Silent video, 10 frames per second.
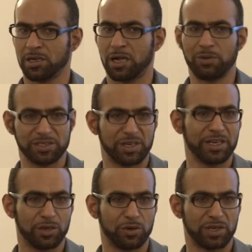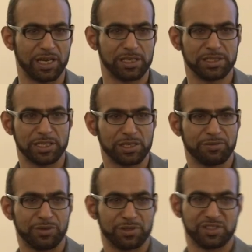I was running organization
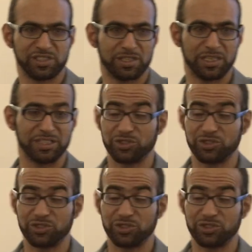for uh,